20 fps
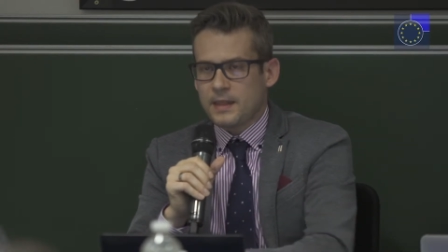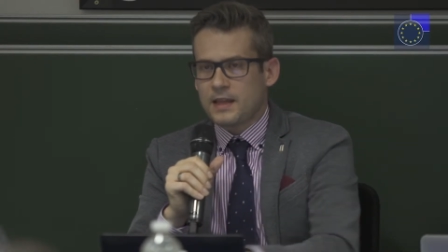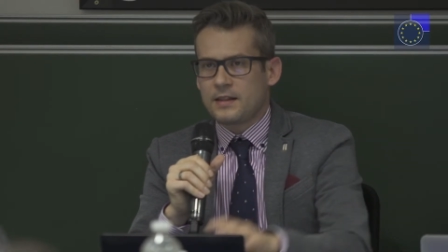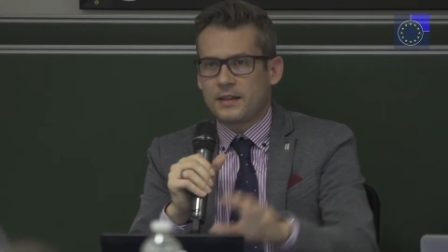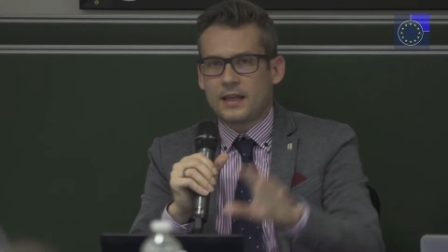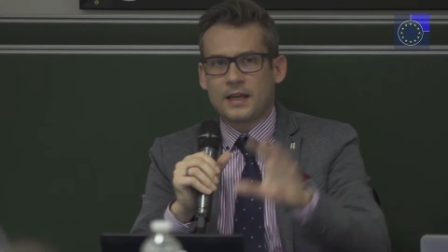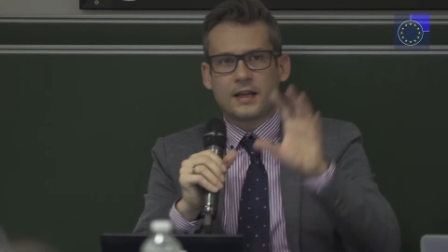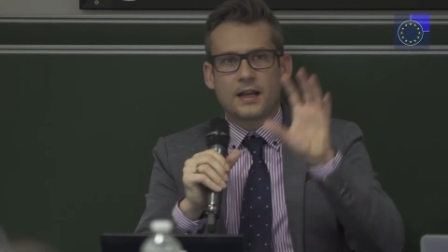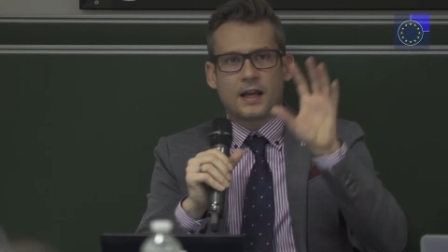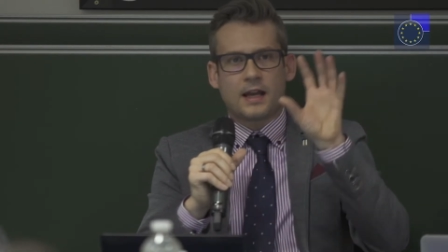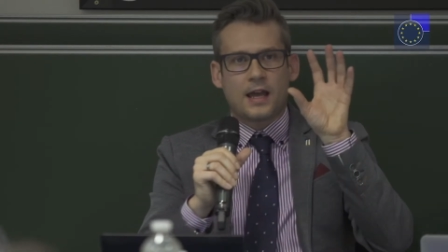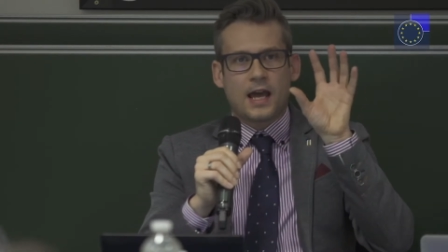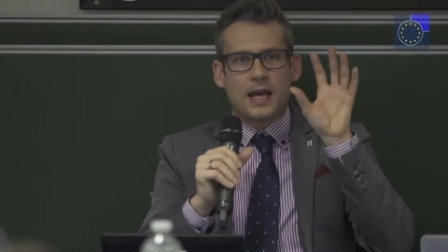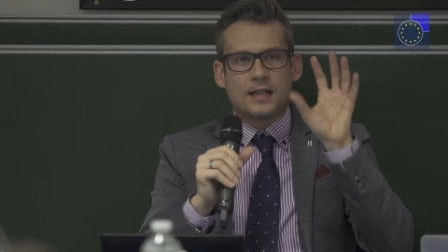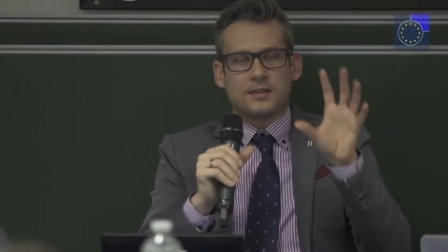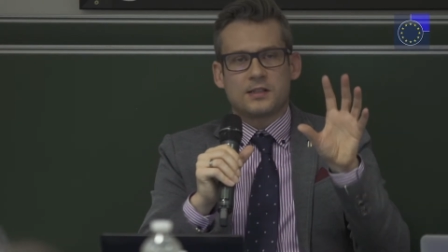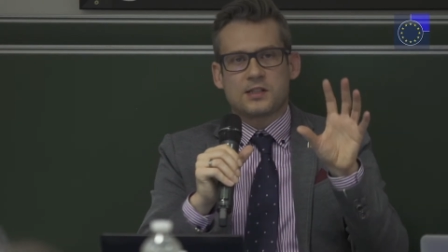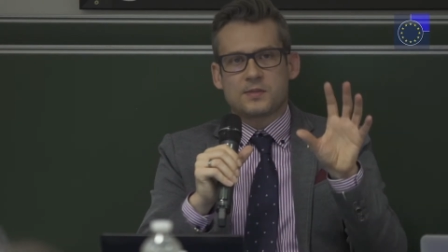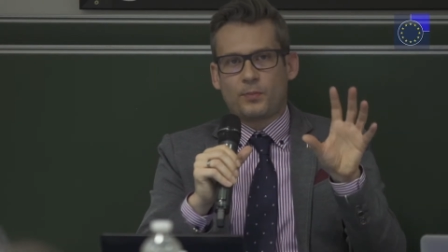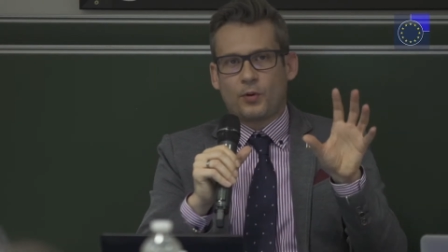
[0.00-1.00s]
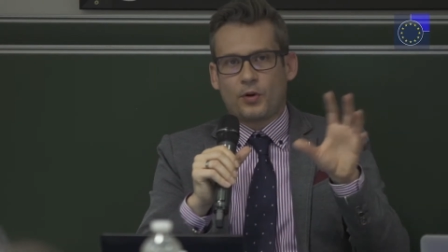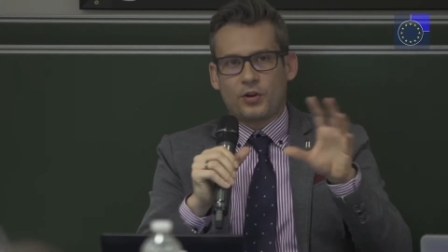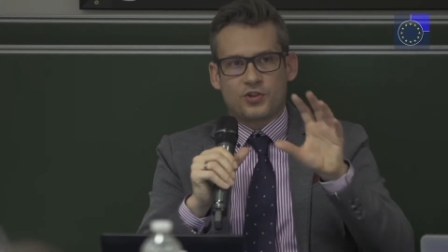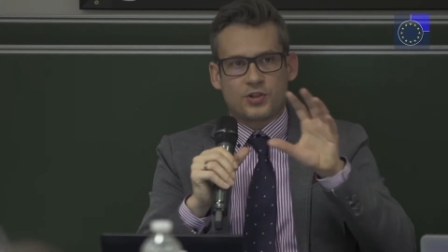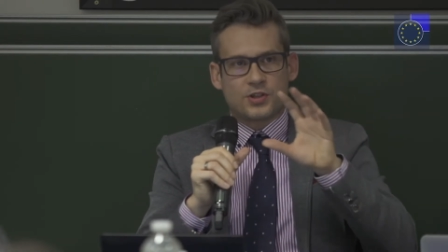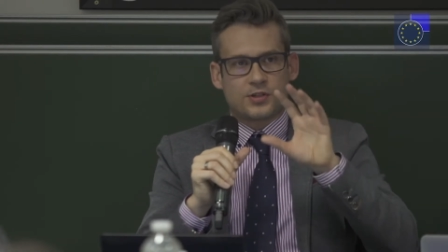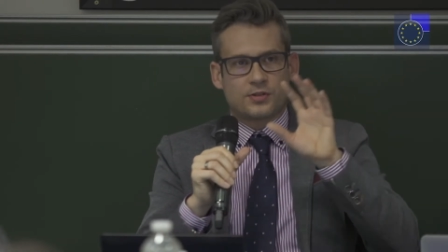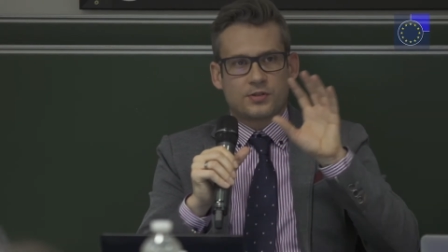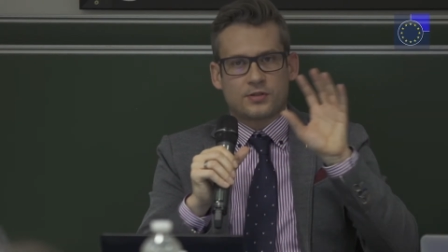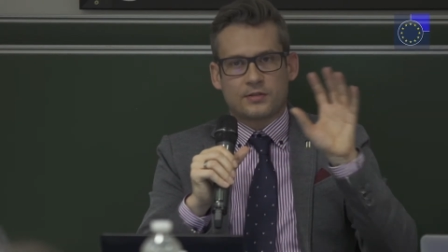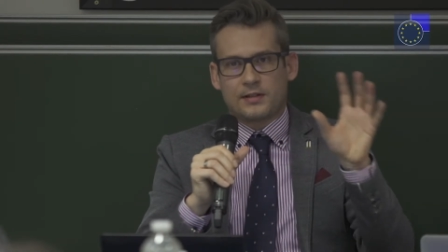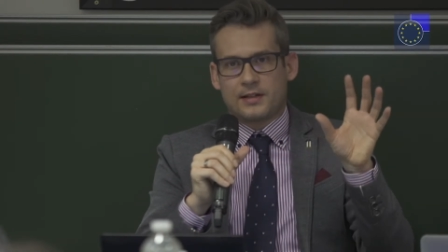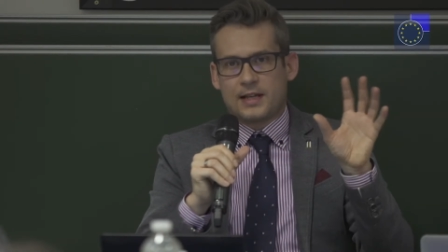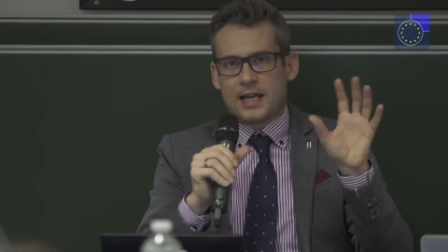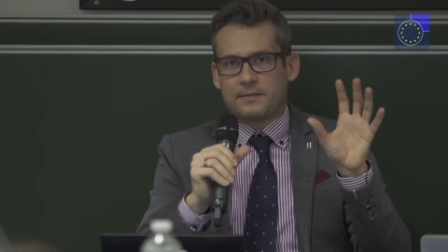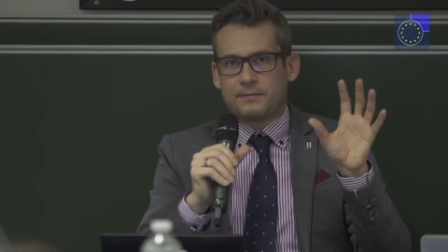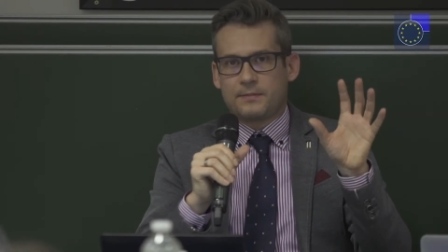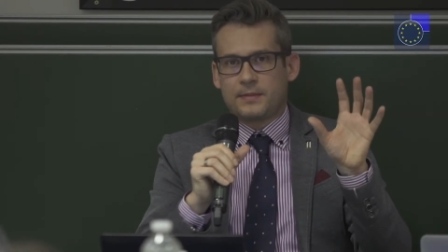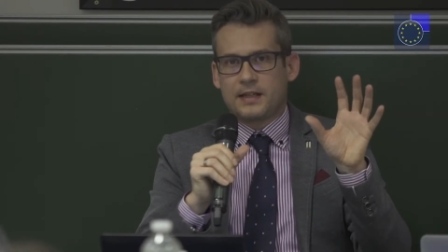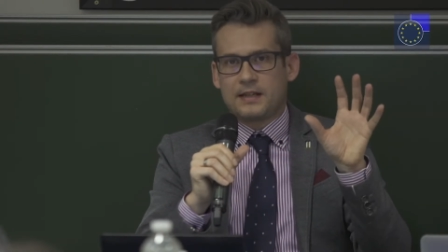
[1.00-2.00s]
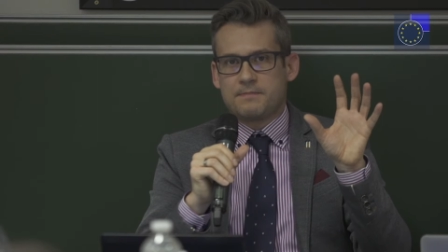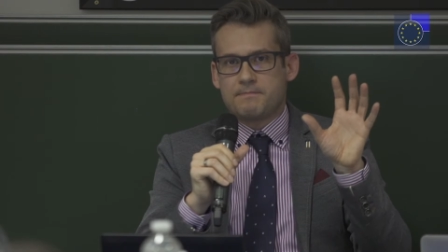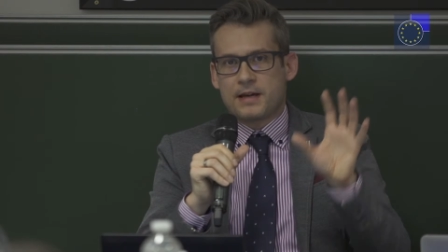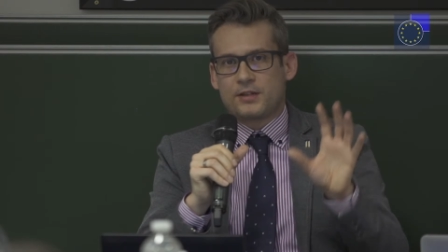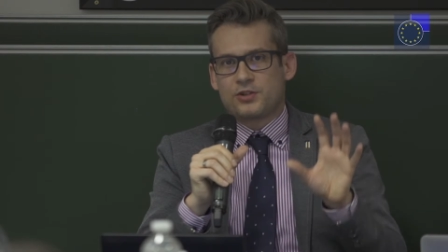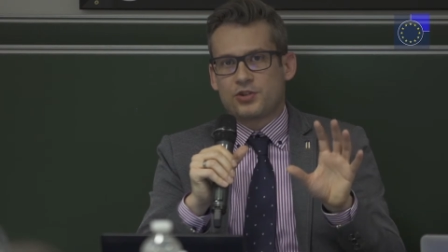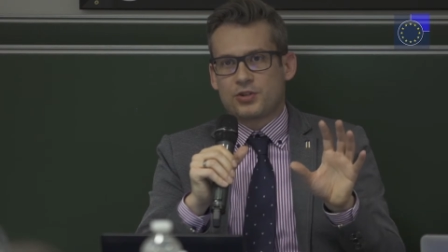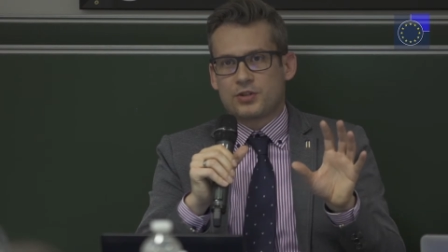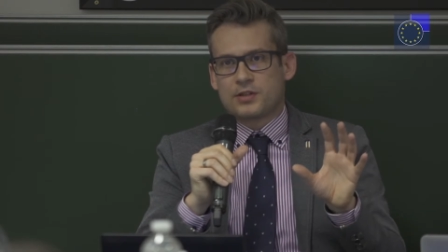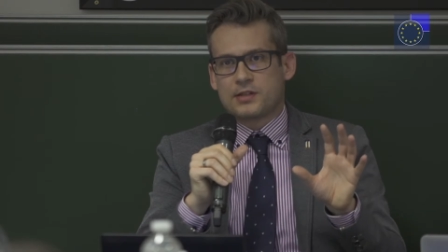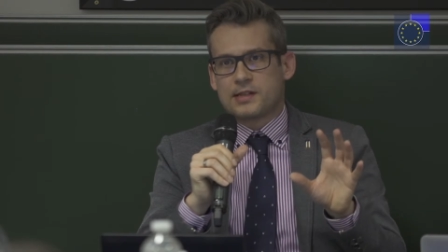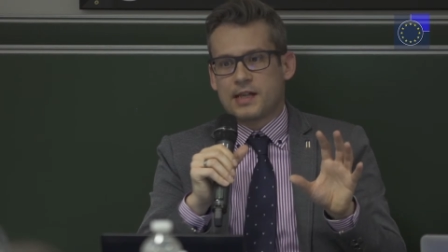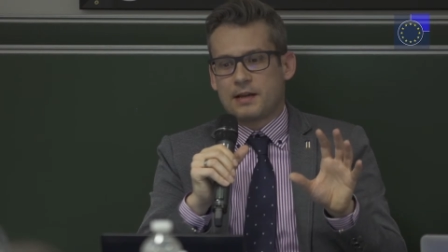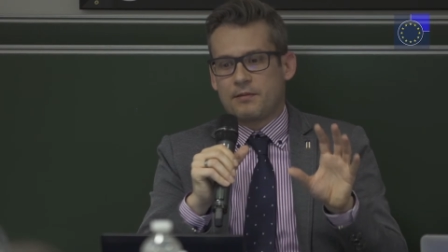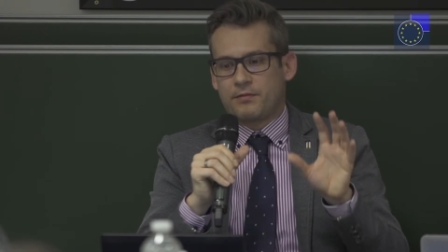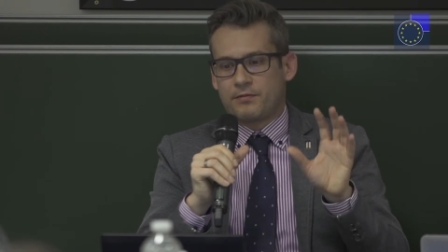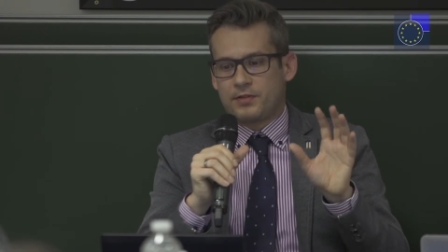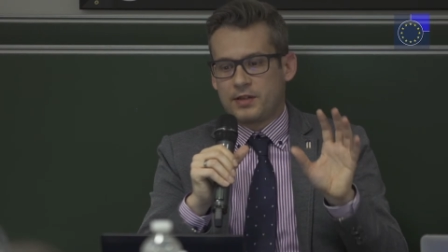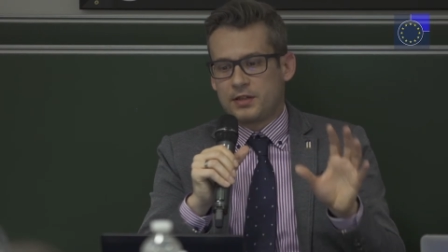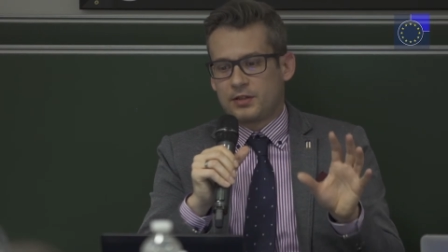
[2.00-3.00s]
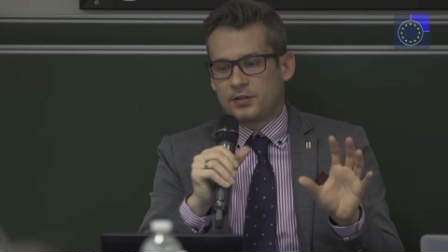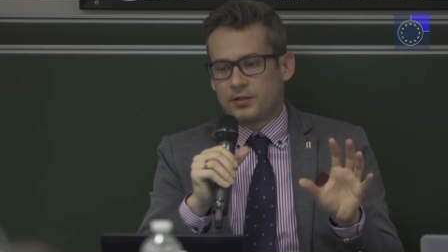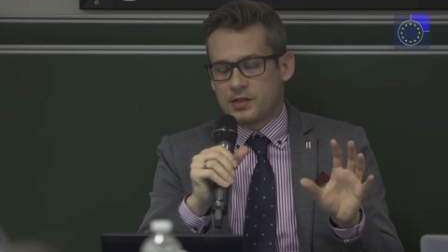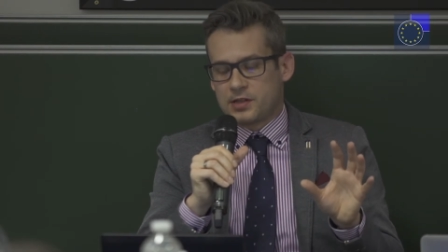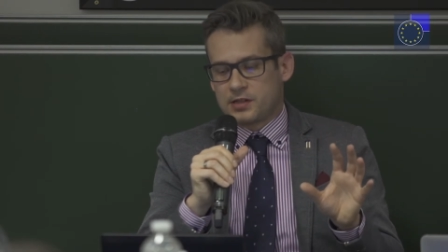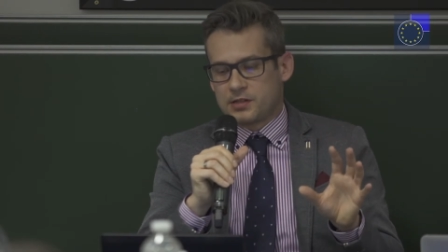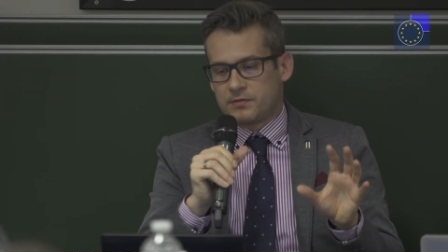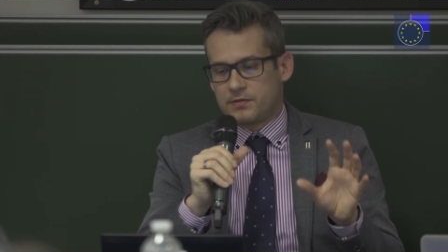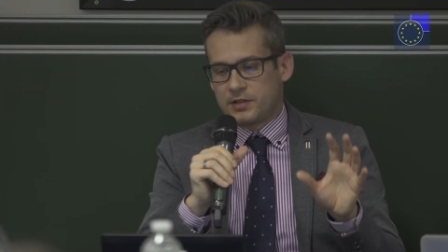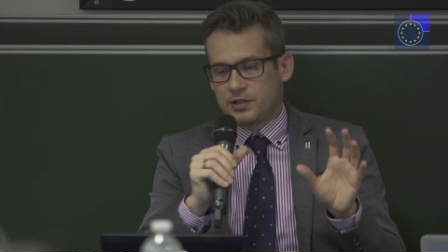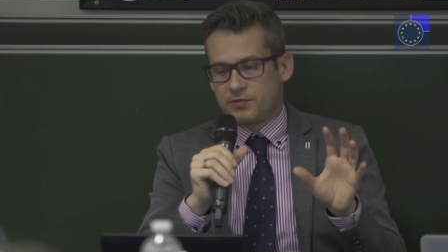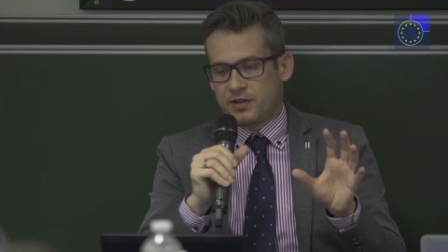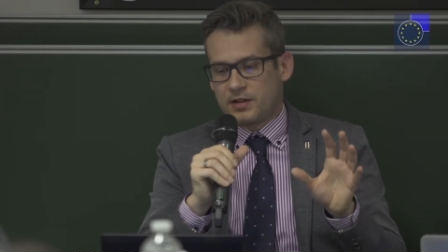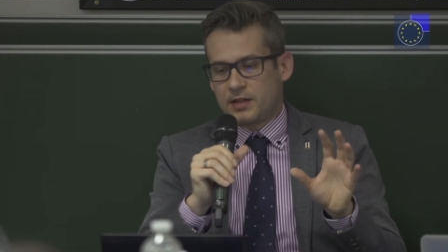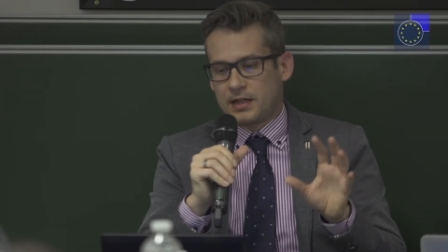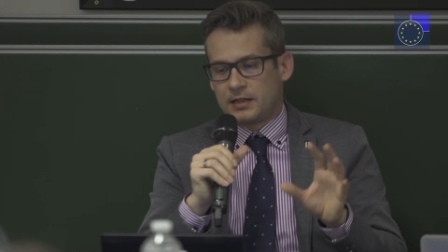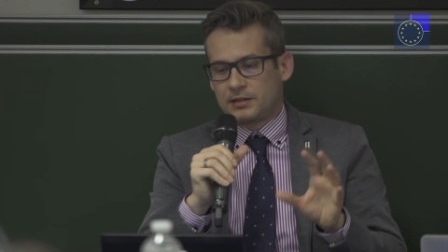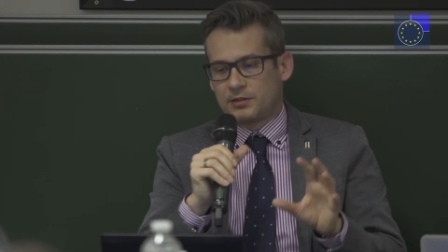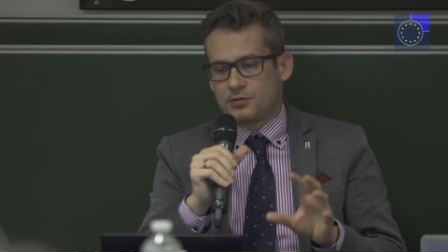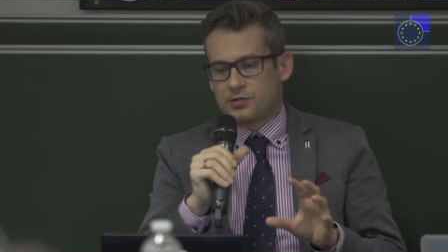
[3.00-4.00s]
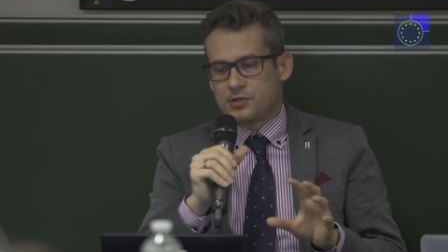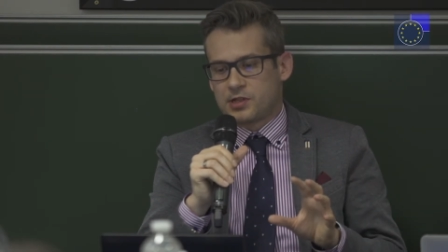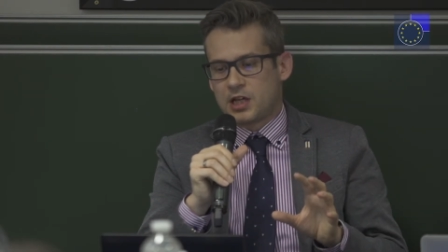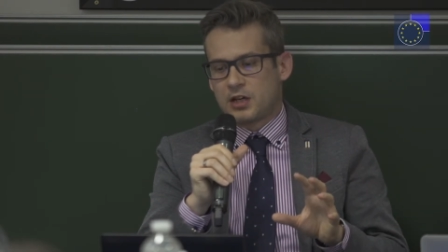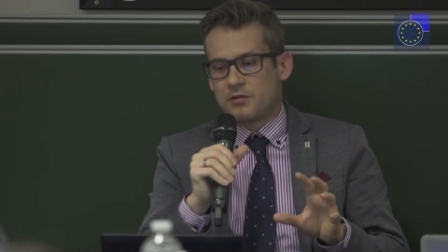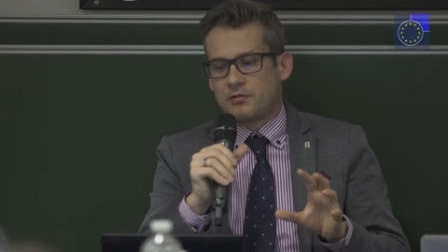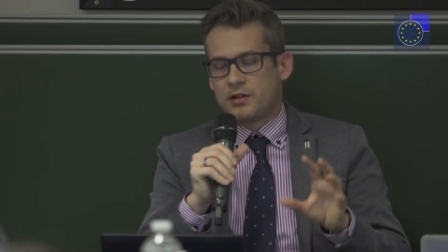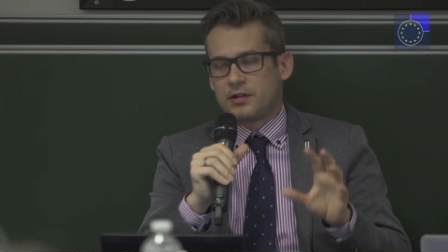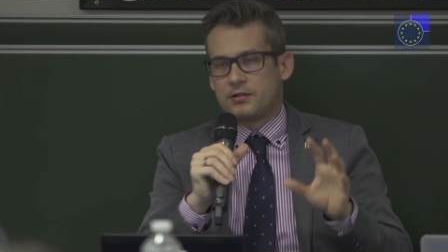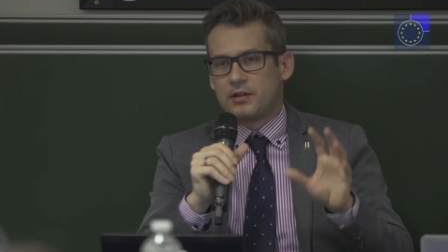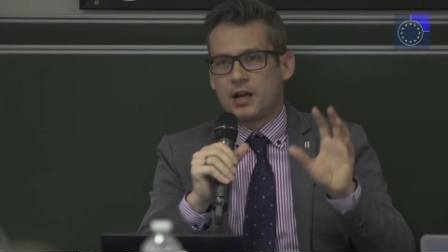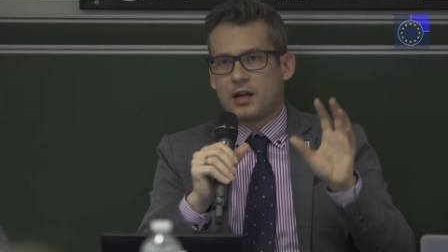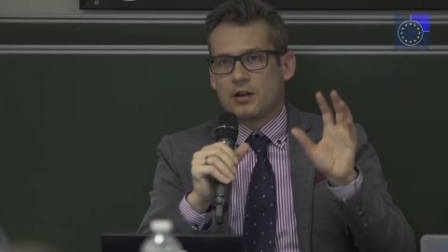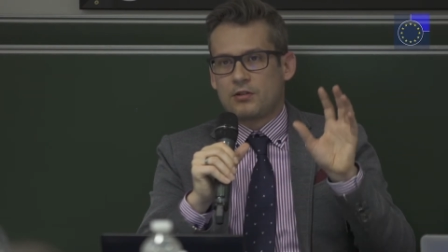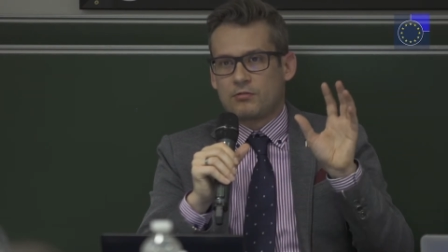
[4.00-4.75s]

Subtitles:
Then at this point, just let me mention some figures with regard to Syrian